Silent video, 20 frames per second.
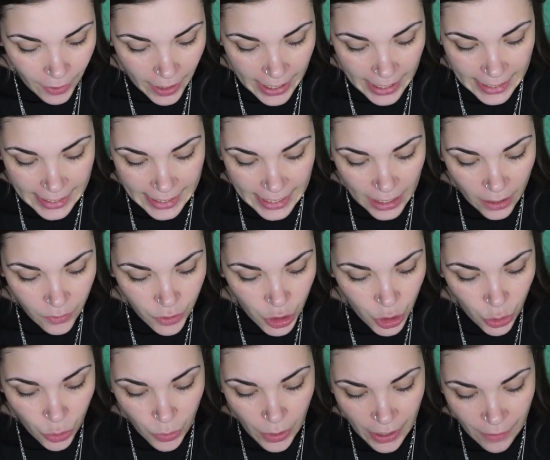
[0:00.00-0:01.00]
It gives
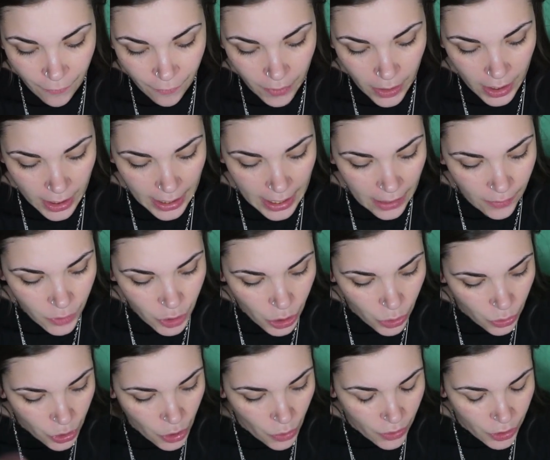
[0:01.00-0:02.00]
you, it gives
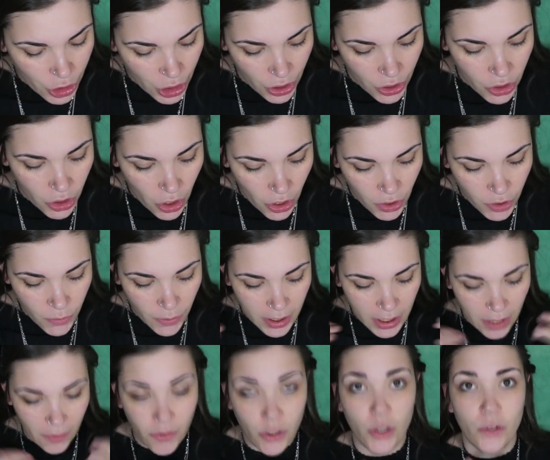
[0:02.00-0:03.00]
you, so she starts with
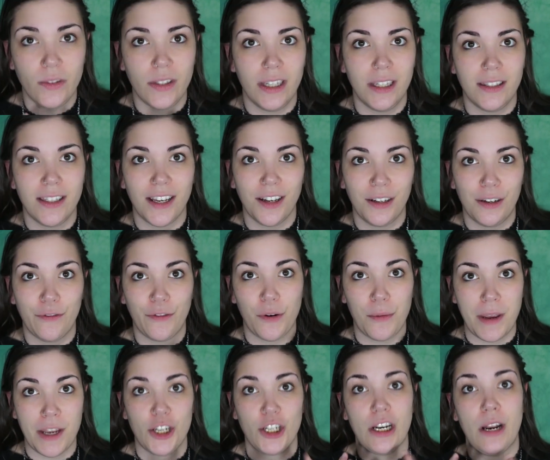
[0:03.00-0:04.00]
giving you detailed
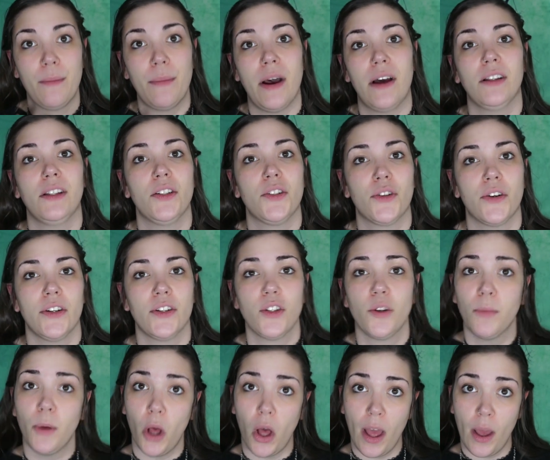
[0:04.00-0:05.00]
information about this crystal
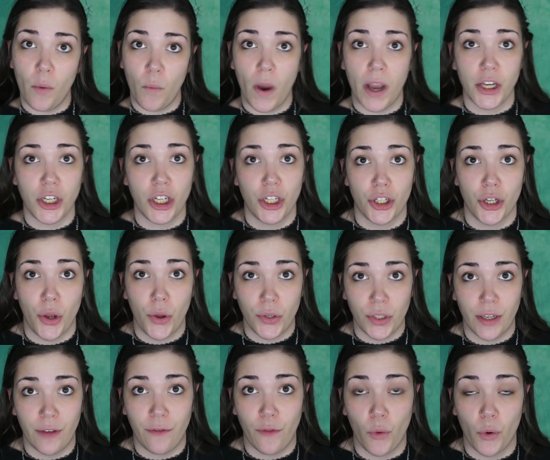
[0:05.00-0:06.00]
ball and why she chose
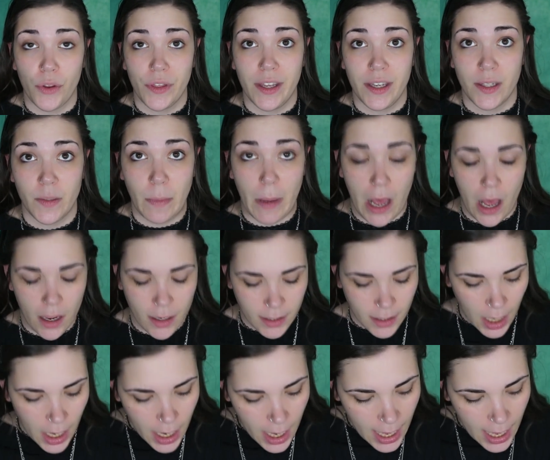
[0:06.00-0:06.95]
it for this box.